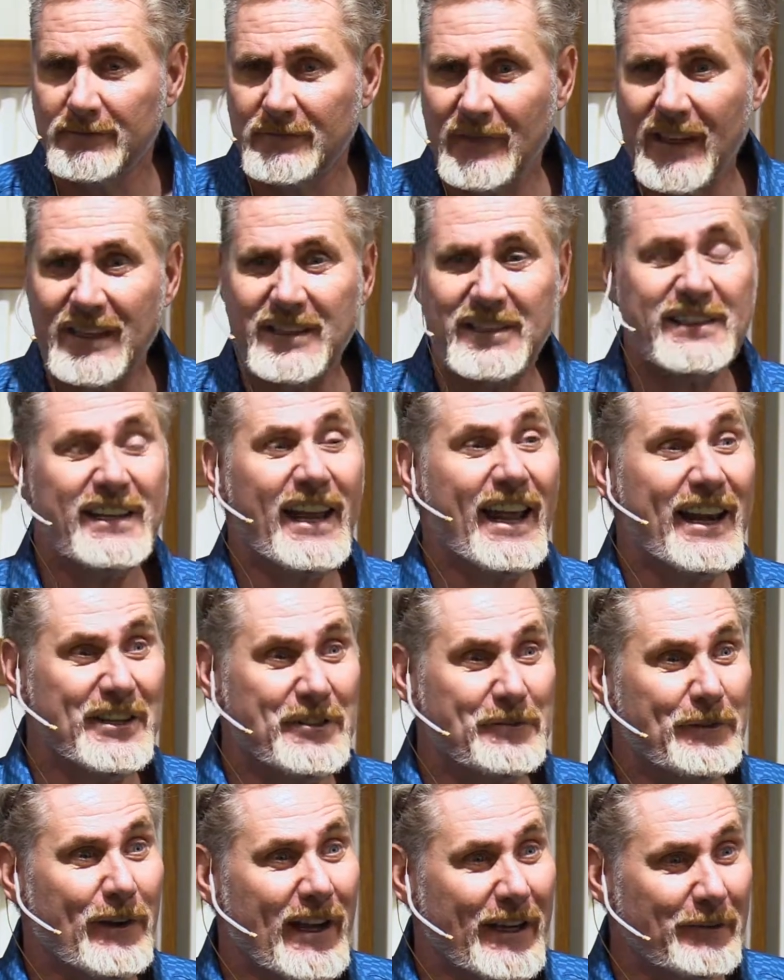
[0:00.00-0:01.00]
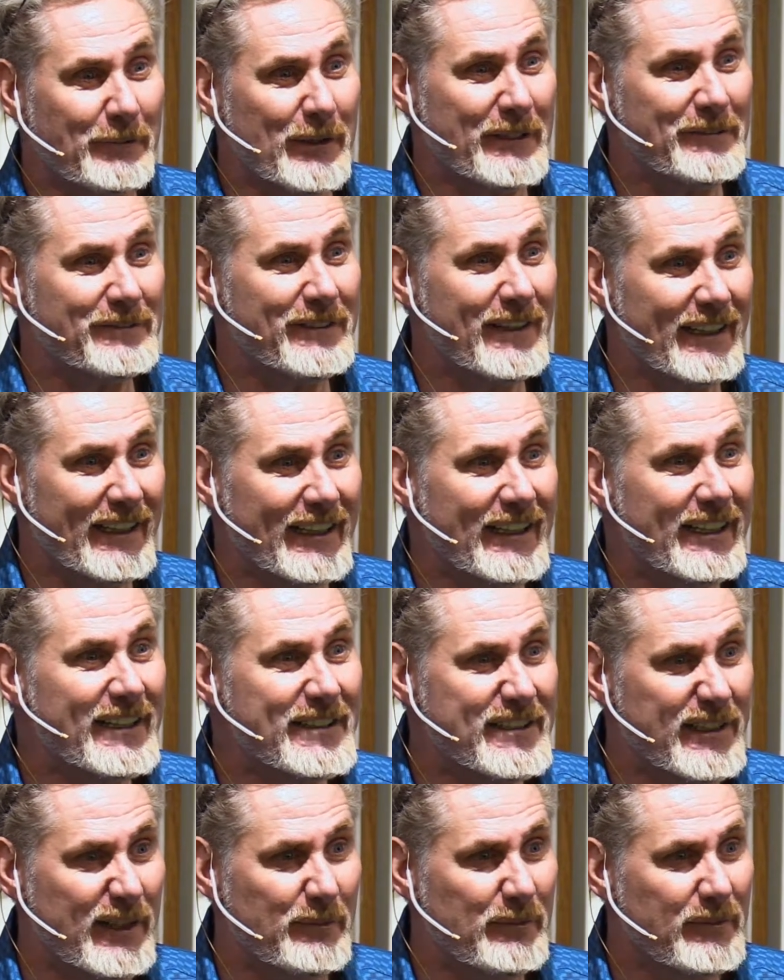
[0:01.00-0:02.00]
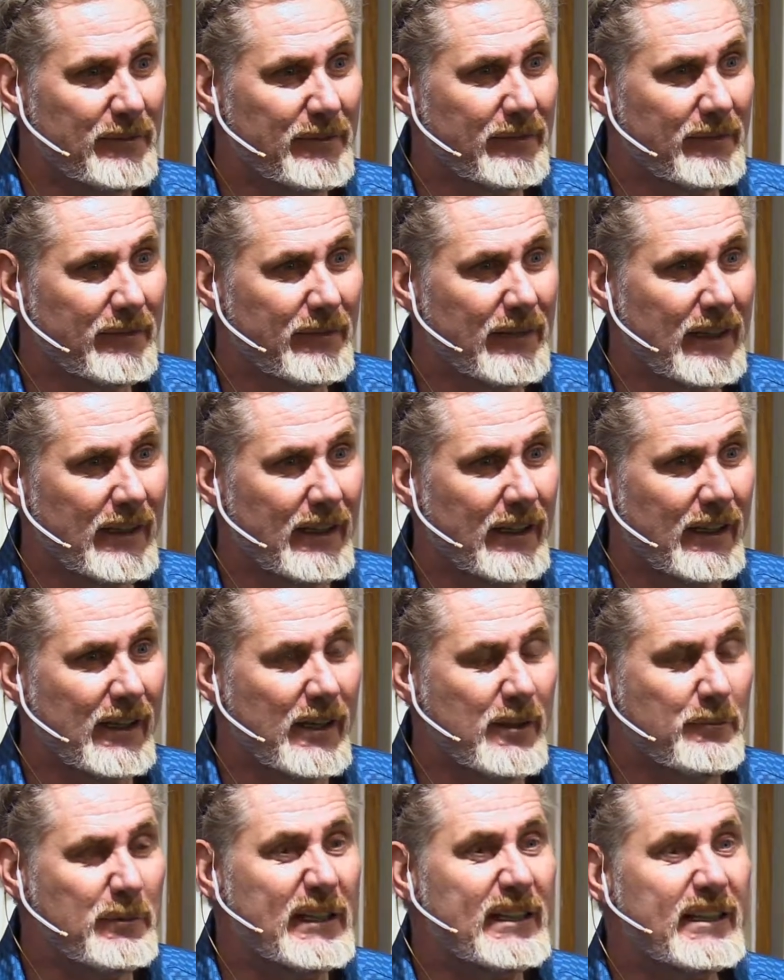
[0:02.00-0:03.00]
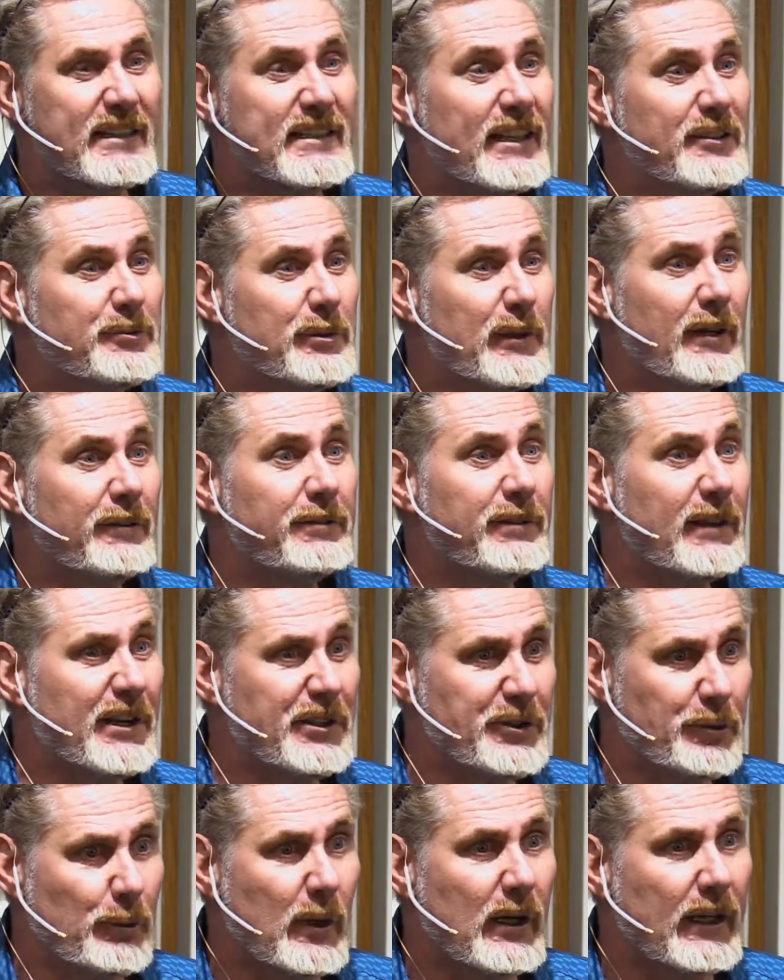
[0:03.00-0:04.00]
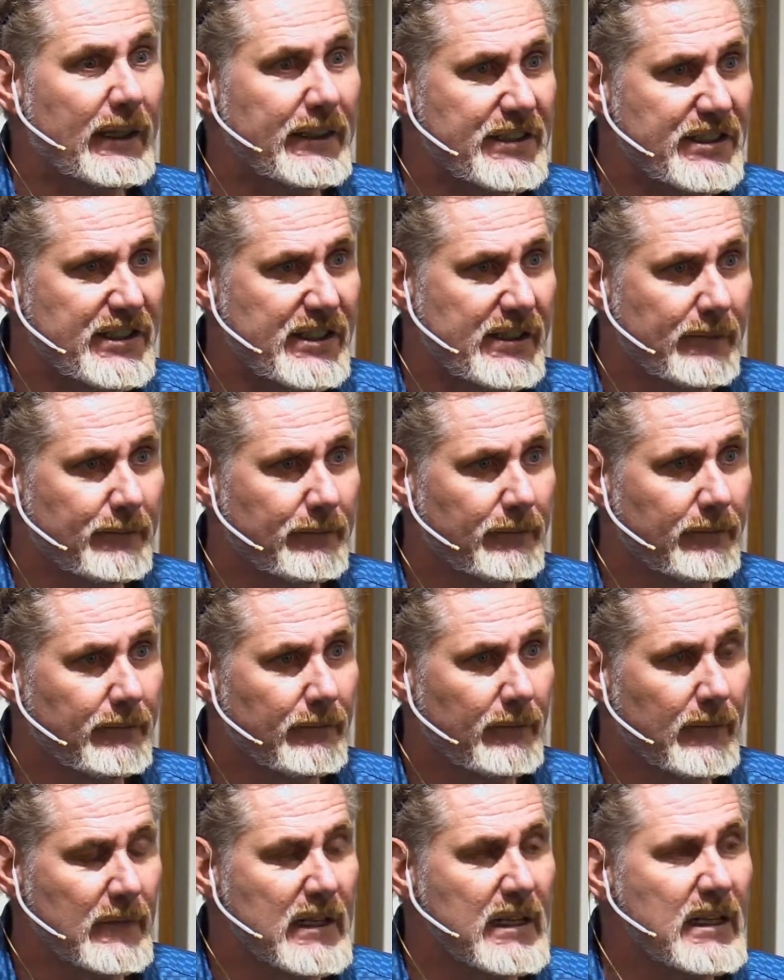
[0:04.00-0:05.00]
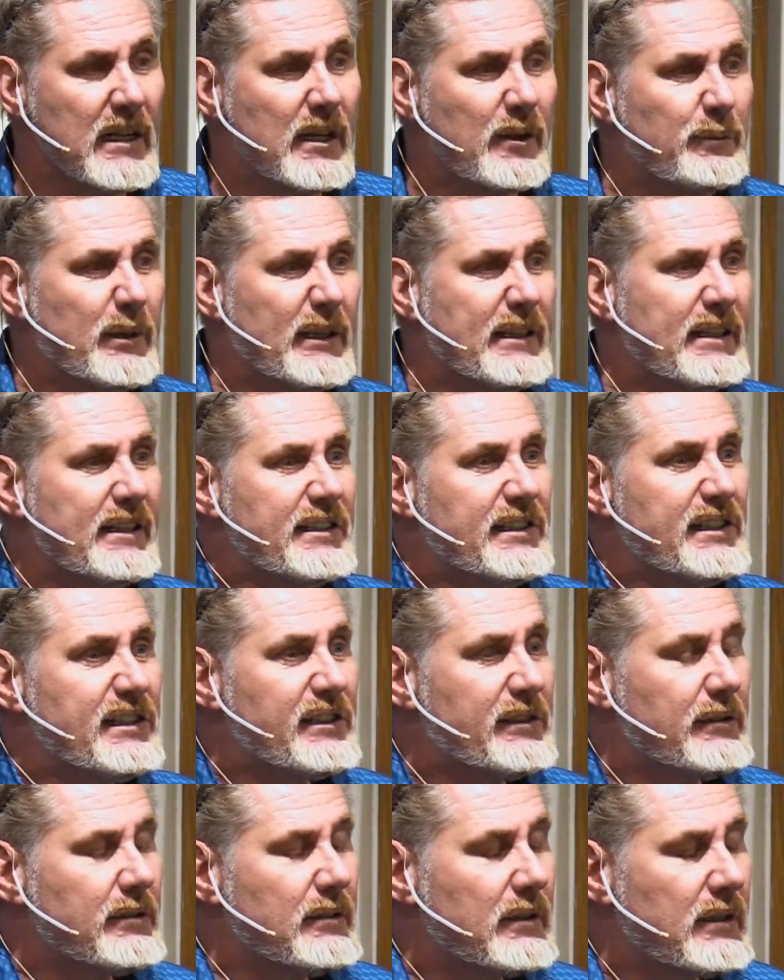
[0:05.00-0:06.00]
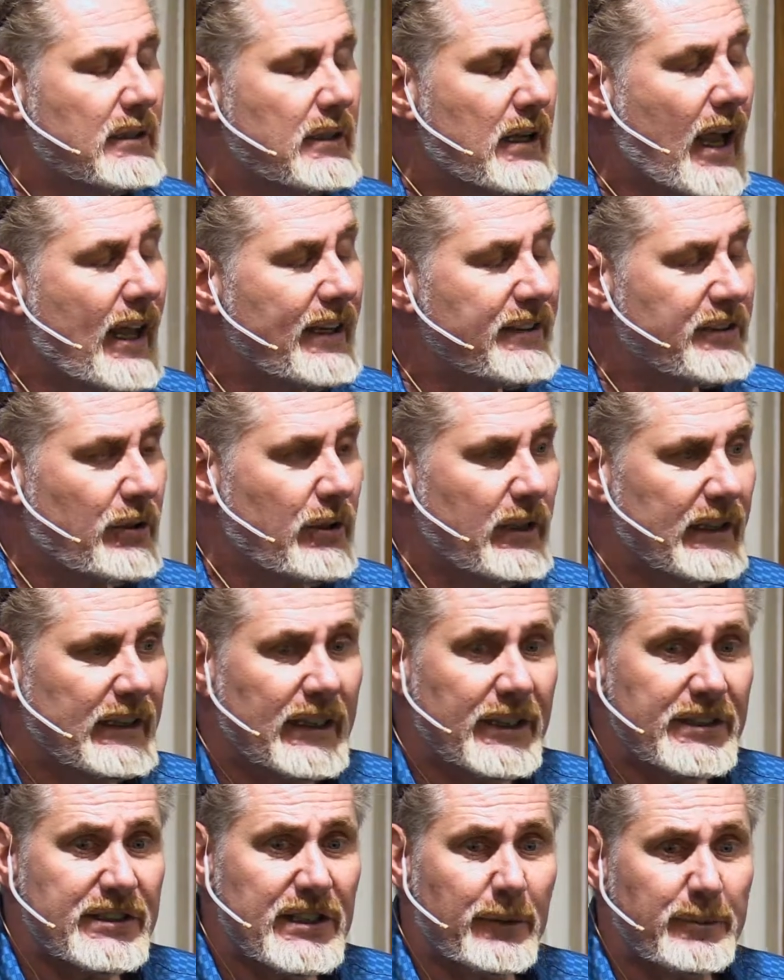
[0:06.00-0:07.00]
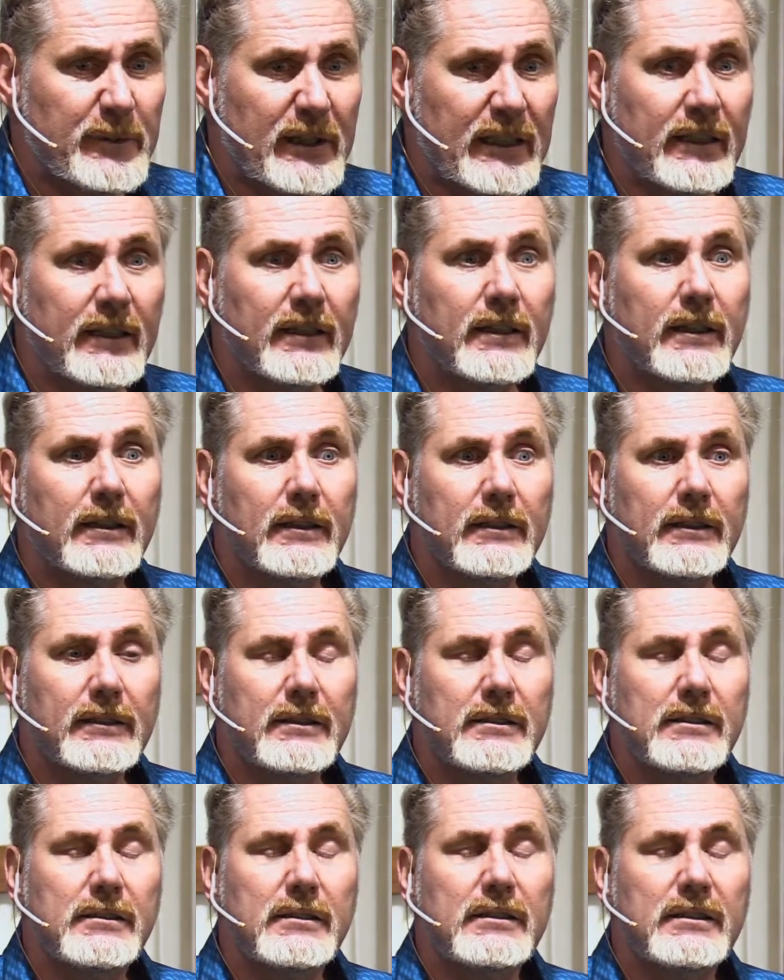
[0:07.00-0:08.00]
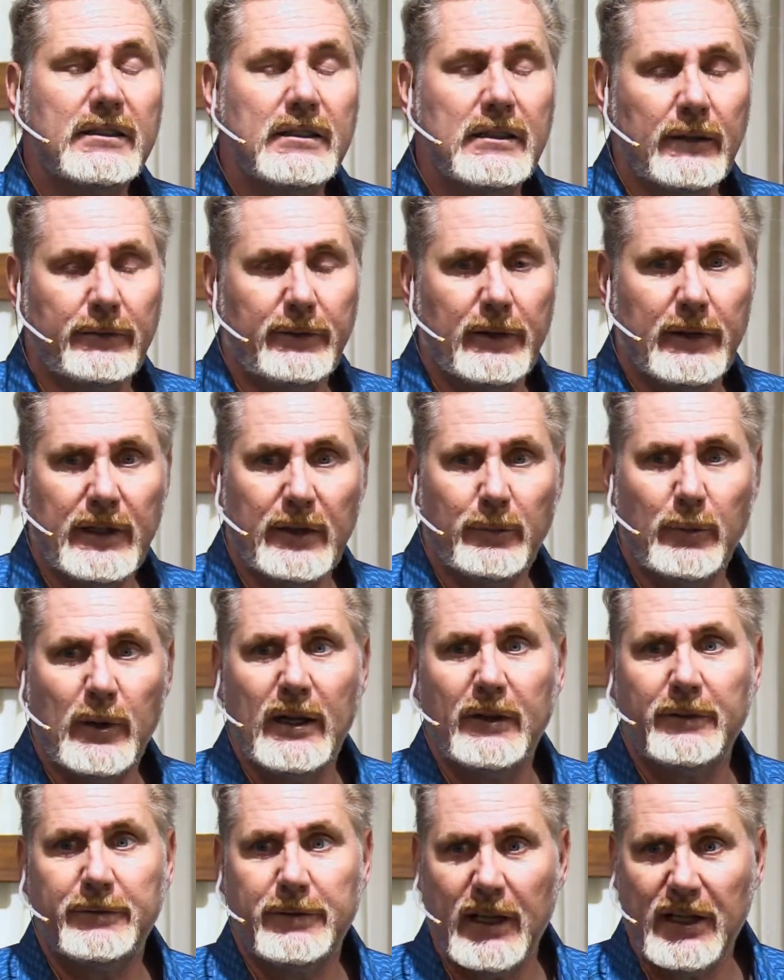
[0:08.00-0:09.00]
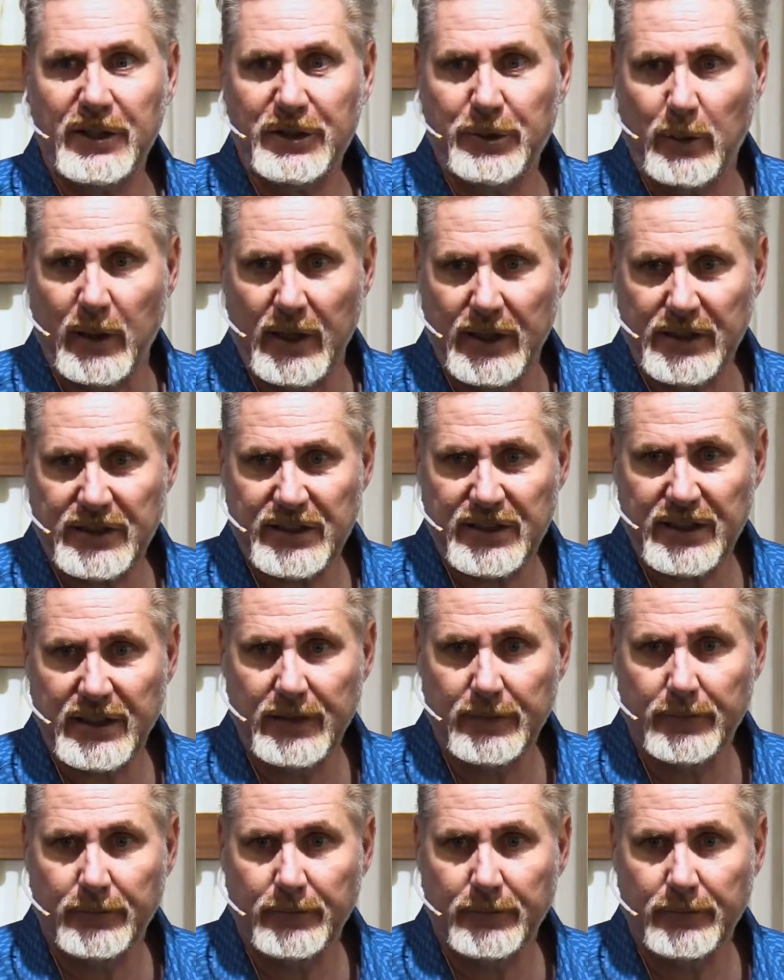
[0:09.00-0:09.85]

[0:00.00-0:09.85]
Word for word: It's satisfying when he finally gets him, because that's what our flesh wants. But this is God is calling us something different than what our flesh wants.